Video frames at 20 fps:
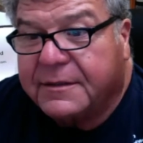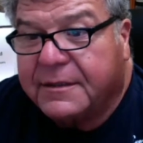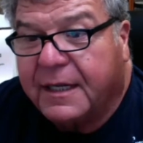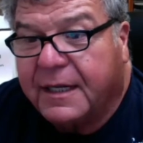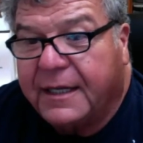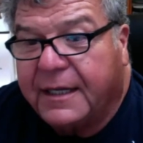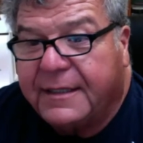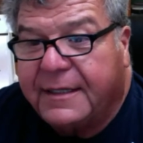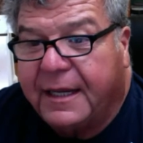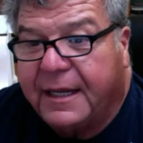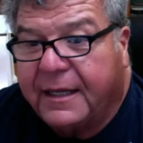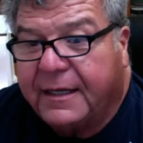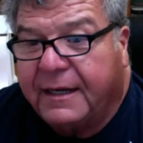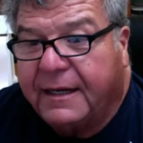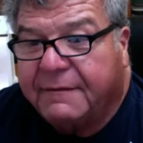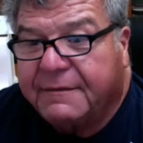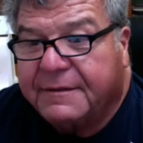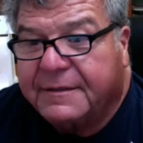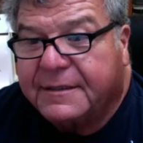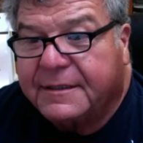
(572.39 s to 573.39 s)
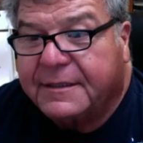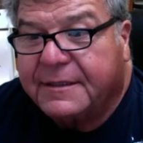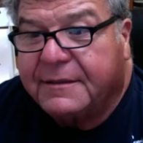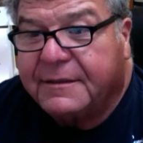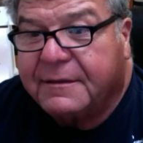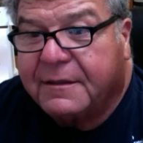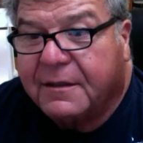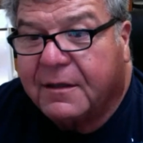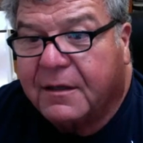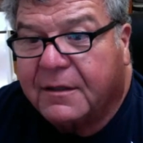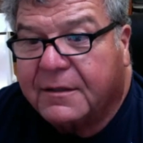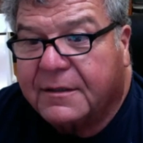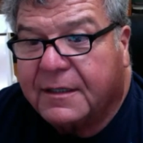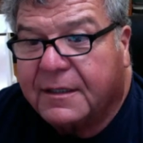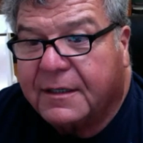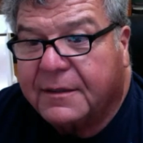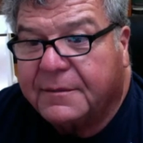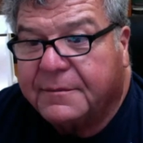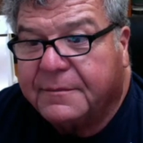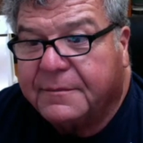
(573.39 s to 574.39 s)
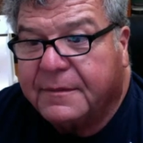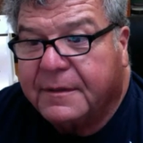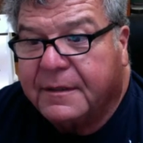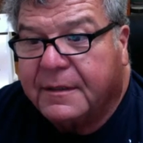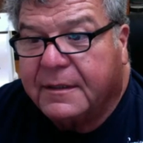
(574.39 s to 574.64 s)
Hey, Dan, haven't seen you in a long time.